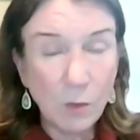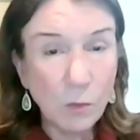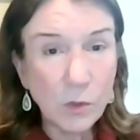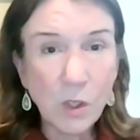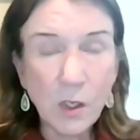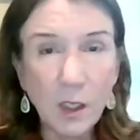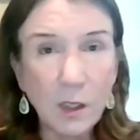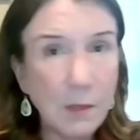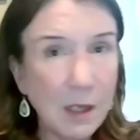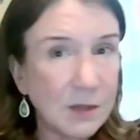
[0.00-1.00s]
And we're
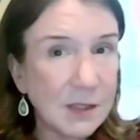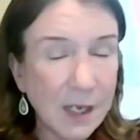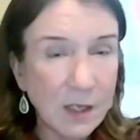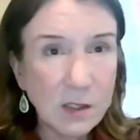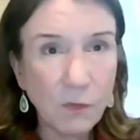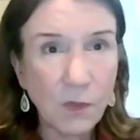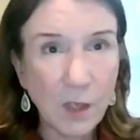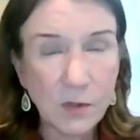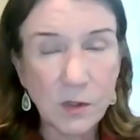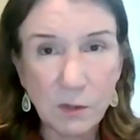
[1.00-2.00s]
talking about tens of
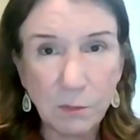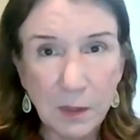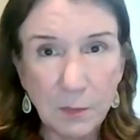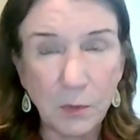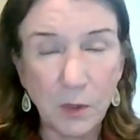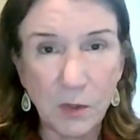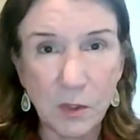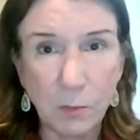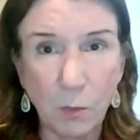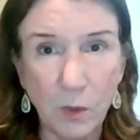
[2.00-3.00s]
thousands of people at
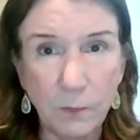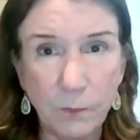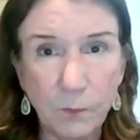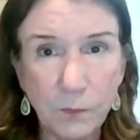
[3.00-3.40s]
this point.